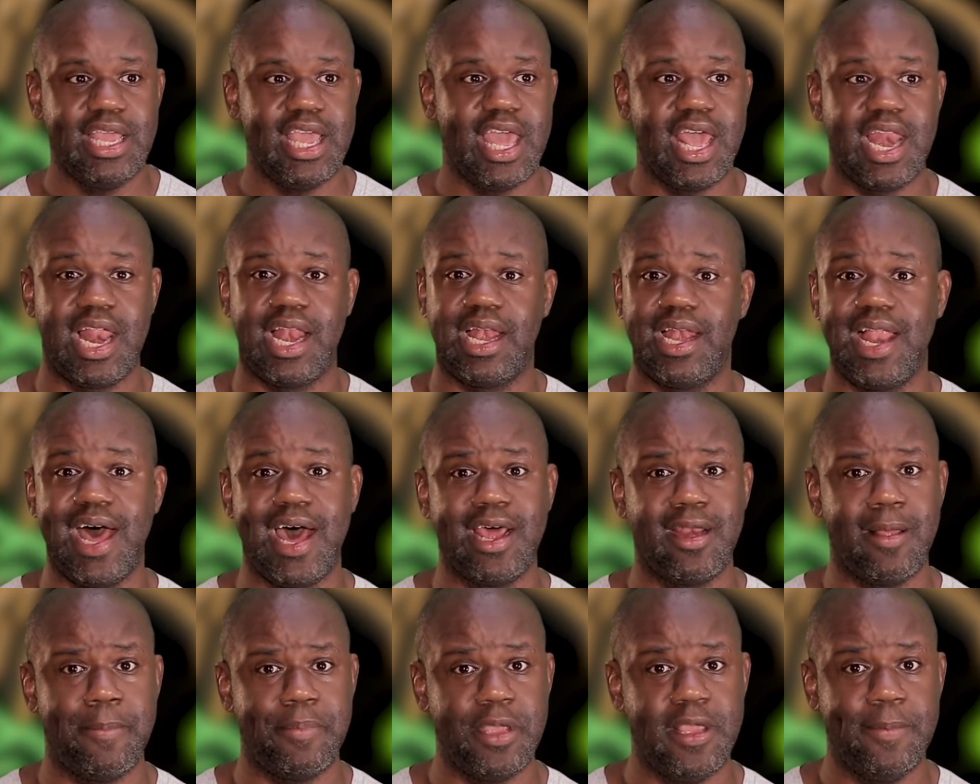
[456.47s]
And a
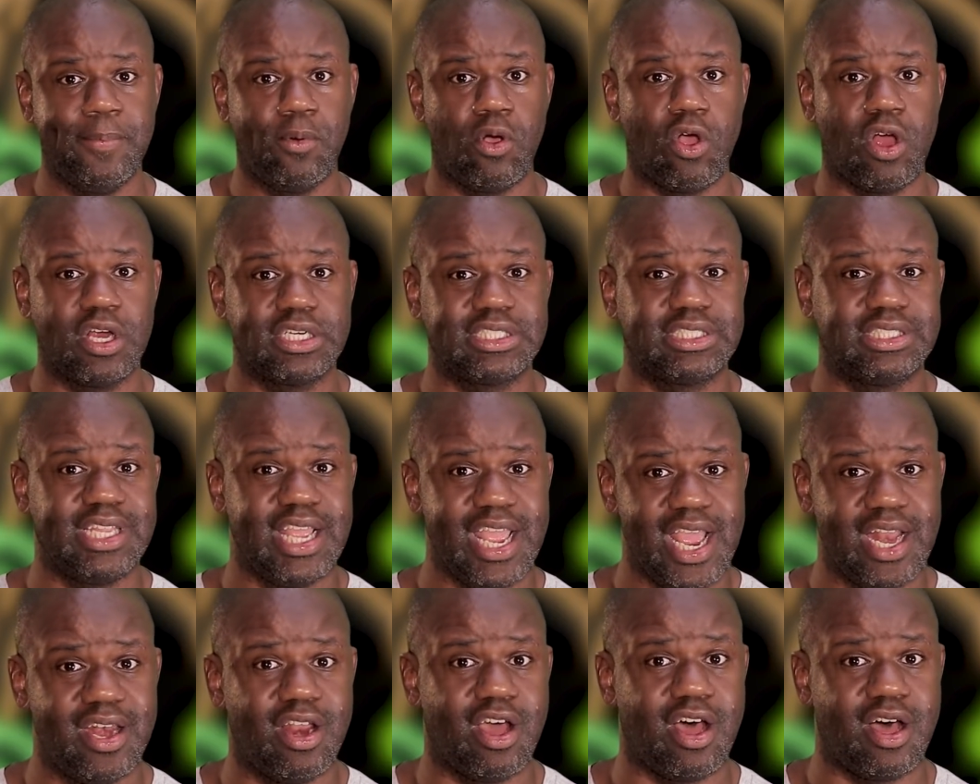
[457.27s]
lot of people are
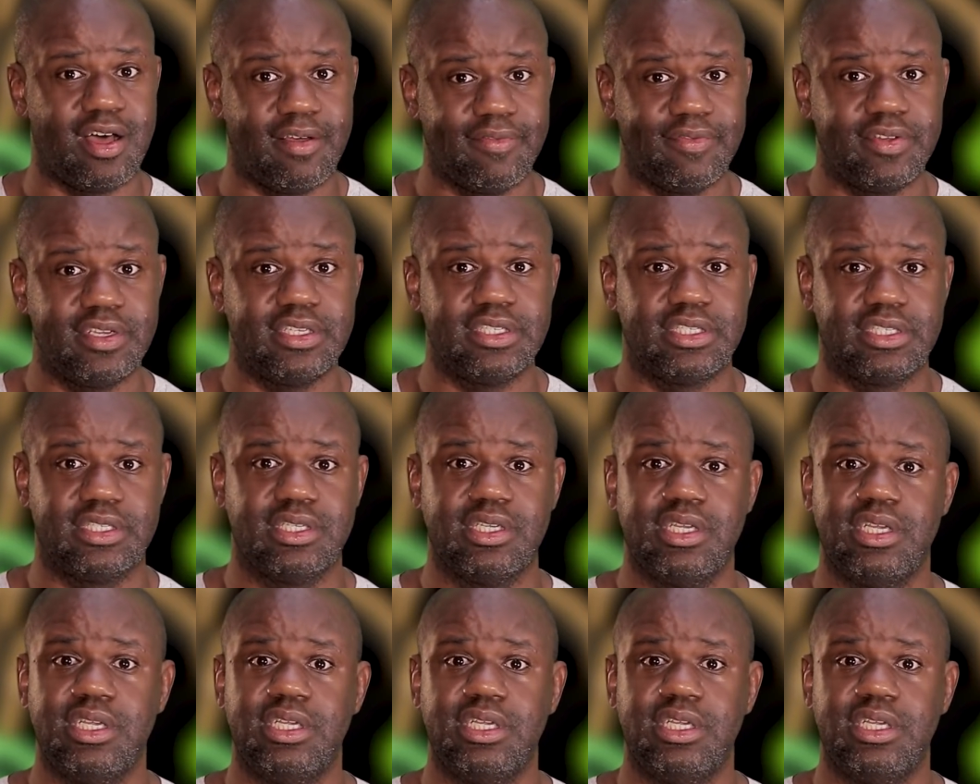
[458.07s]
standoffish.